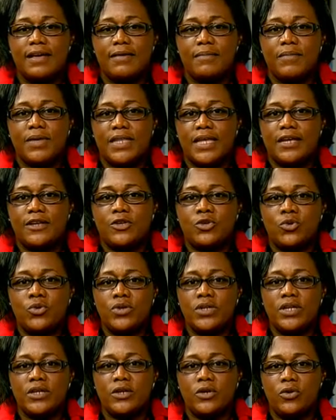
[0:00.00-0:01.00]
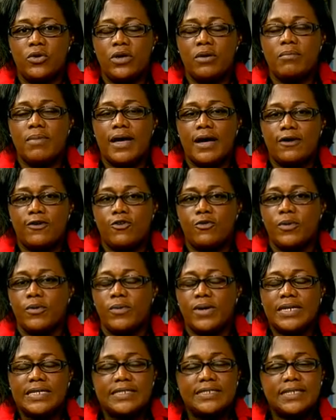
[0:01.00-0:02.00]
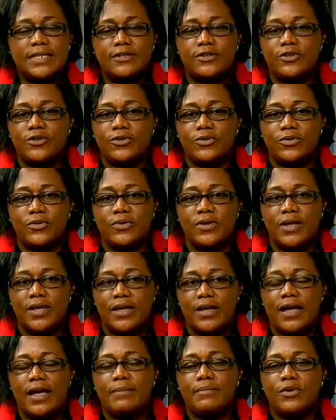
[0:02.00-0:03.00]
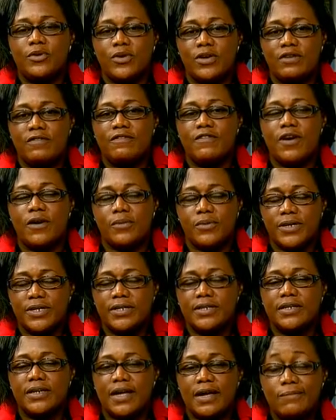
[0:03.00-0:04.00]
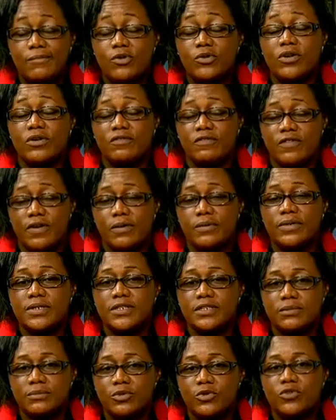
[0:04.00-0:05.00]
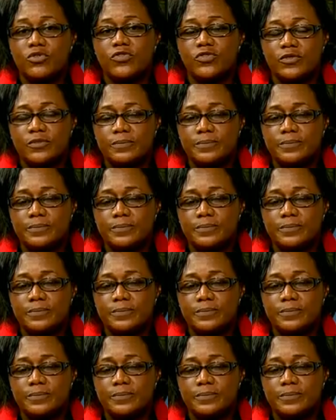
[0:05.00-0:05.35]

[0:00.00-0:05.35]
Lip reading: but I know that going back home, I want to say to you, I'm looking forward. I'm looking forward to the move.